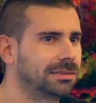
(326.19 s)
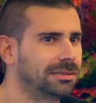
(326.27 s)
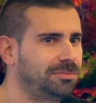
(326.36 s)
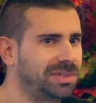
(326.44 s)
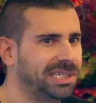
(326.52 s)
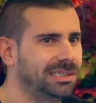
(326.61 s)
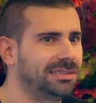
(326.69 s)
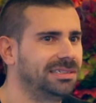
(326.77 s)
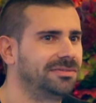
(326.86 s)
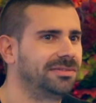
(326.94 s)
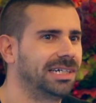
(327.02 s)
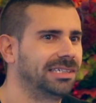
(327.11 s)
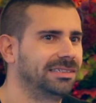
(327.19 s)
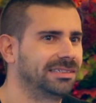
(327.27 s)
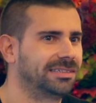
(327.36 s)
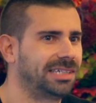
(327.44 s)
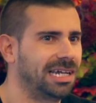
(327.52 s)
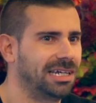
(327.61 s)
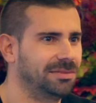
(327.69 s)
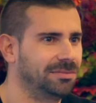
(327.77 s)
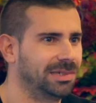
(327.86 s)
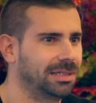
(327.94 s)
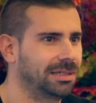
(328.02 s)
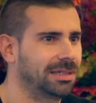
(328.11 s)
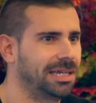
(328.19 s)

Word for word: space, you find time.